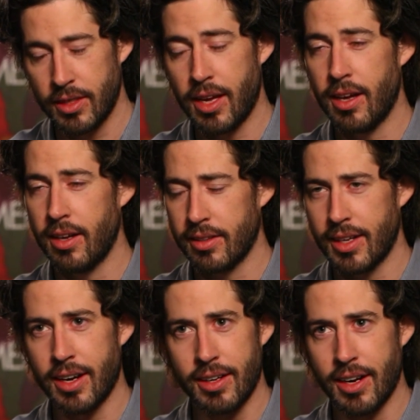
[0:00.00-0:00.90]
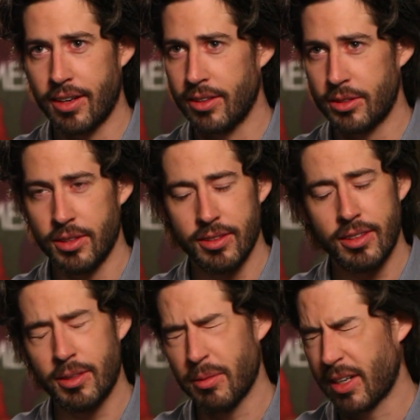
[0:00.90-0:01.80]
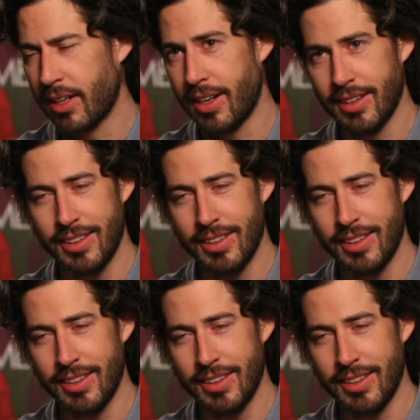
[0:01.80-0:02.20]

Yeah, got a girl too. Oh my God.